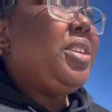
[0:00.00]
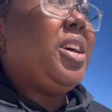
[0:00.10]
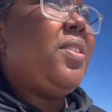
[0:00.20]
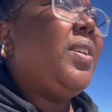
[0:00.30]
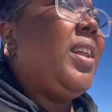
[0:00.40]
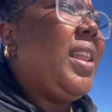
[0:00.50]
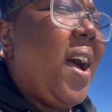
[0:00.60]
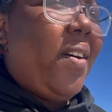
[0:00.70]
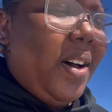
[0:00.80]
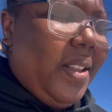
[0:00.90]
Don't
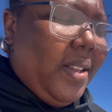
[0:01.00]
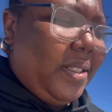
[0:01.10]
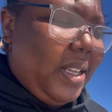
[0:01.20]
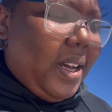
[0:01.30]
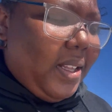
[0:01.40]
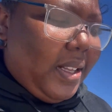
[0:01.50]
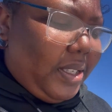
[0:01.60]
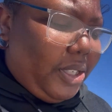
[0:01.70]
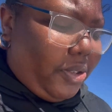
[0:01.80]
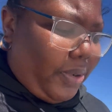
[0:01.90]
allow others and other
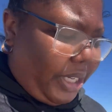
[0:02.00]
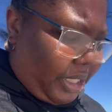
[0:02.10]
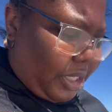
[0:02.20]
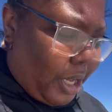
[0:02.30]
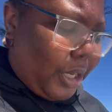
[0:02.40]
situations